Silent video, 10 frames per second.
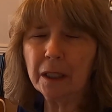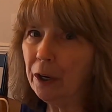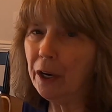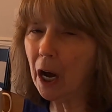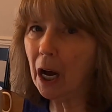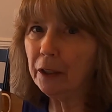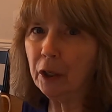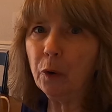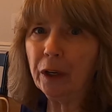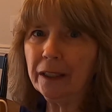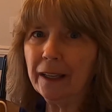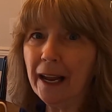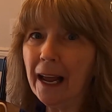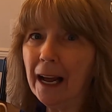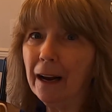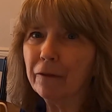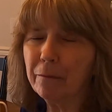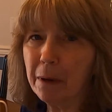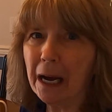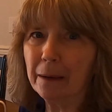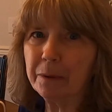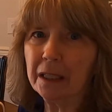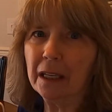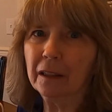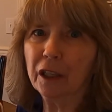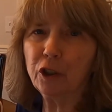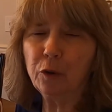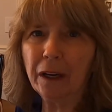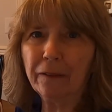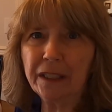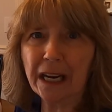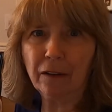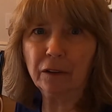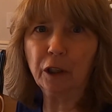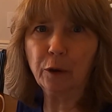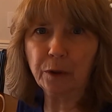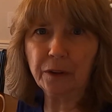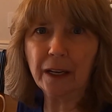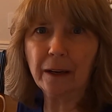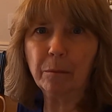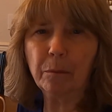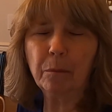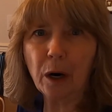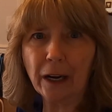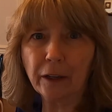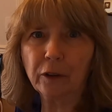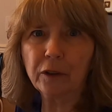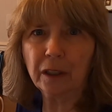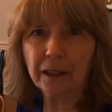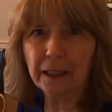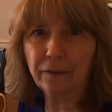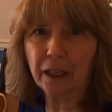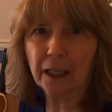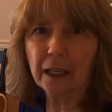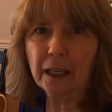you're not going to have maps unless you have downloaded them prior to leaving.